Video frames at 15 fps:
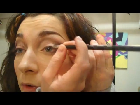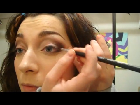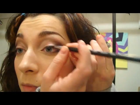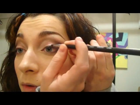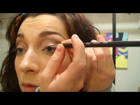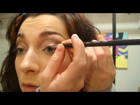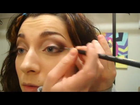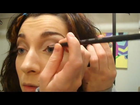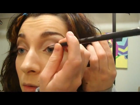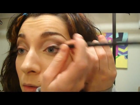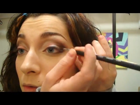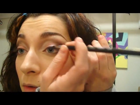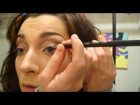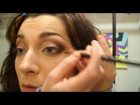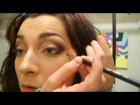
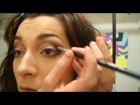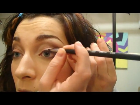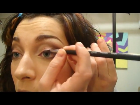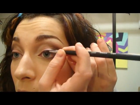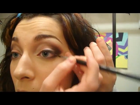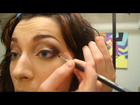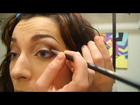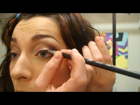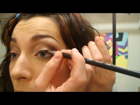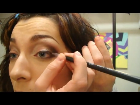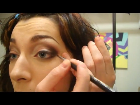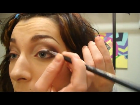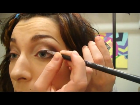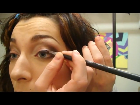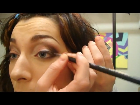
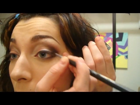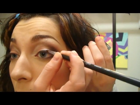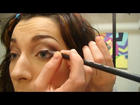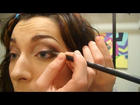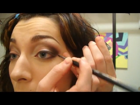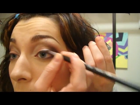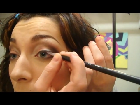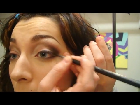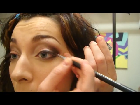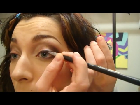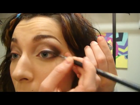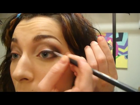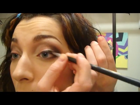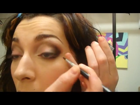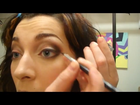
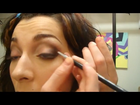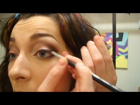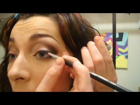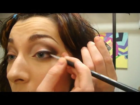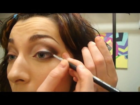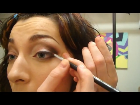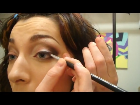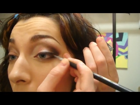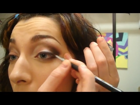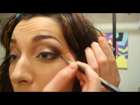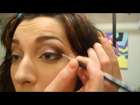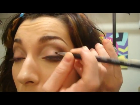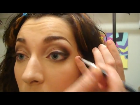Nothing is said.